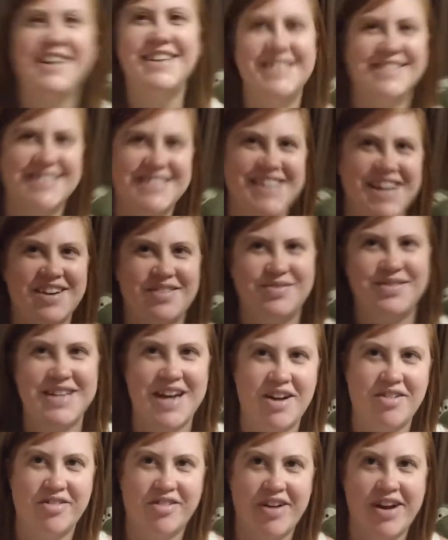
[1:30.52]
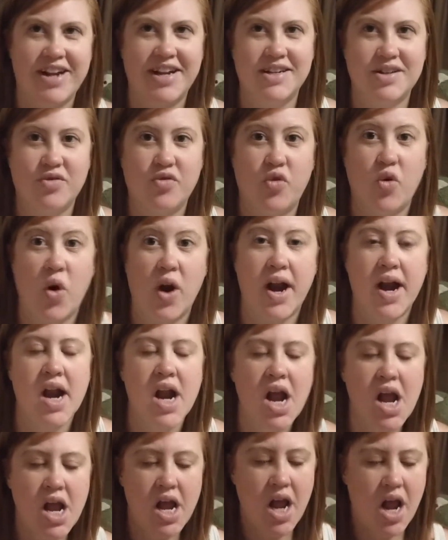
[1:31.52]
instead of downgrading to four.
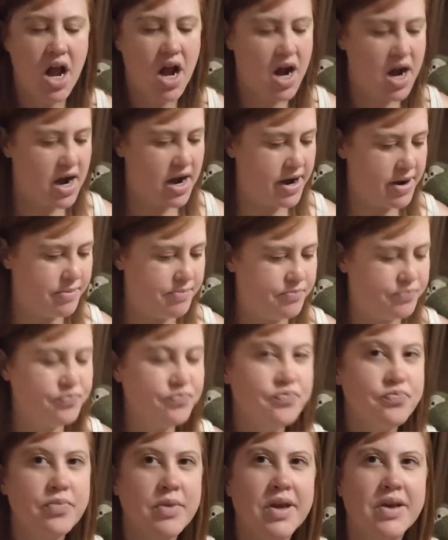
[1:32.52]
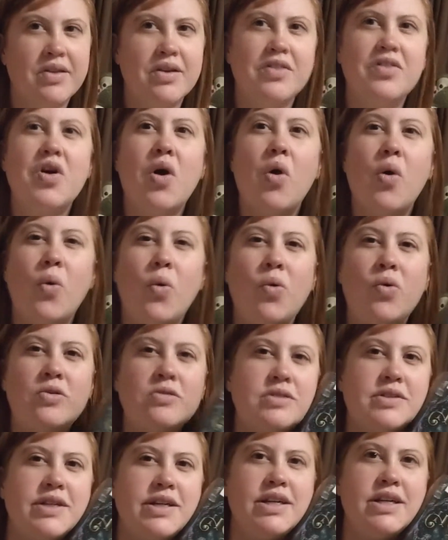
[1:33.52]
Um, the
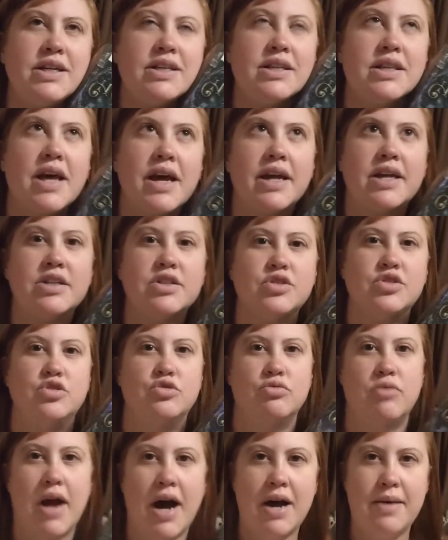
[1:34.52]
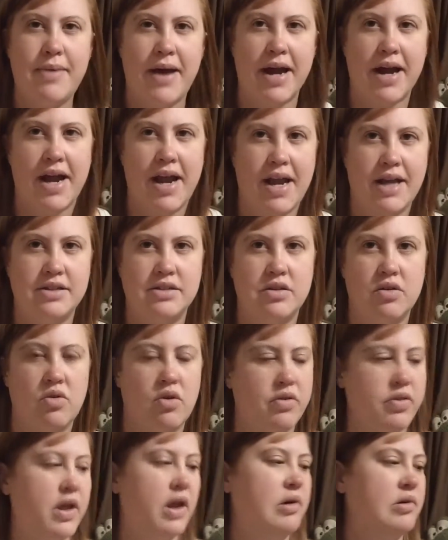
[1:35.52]
only like drawback I had to
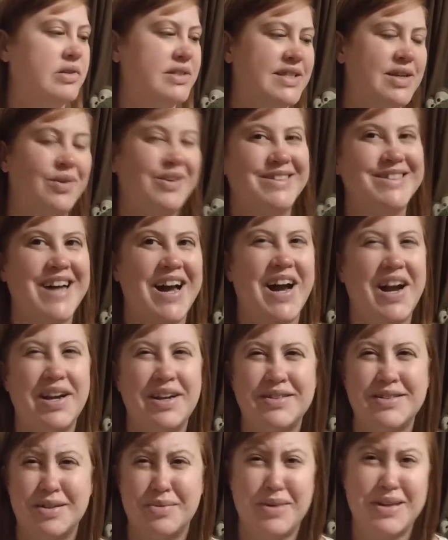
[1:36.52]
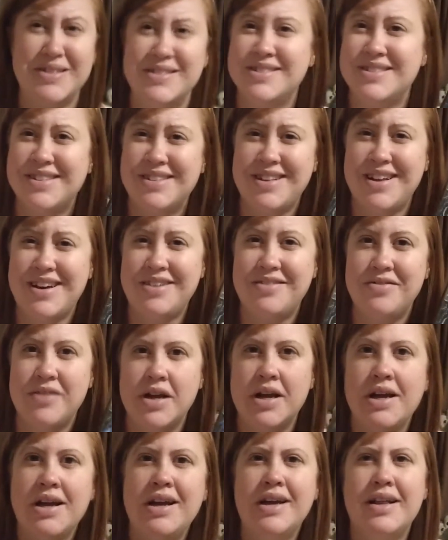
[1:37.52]
the whole thing was there was kind of some insta-love.
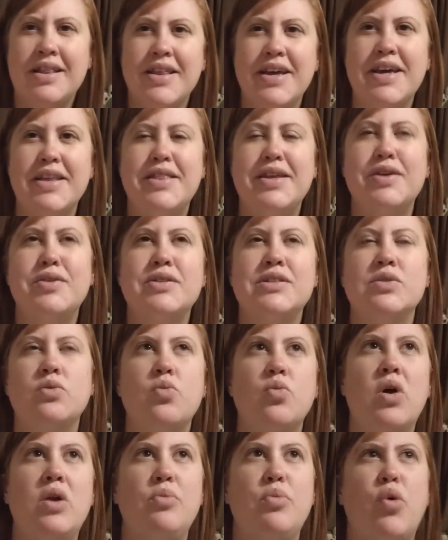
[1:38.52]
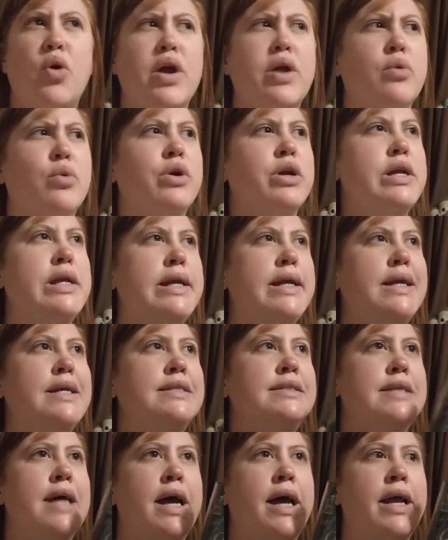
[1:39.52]
Like if there was one point where
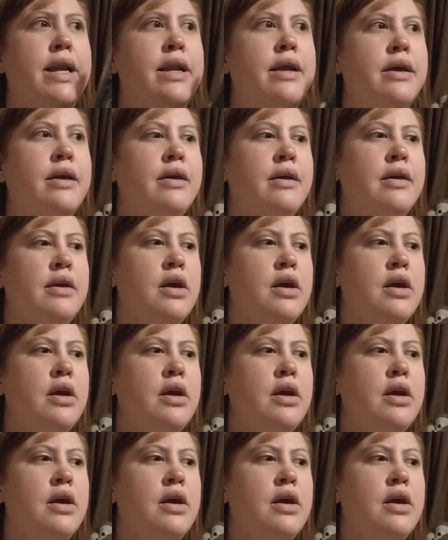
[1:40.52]
he said,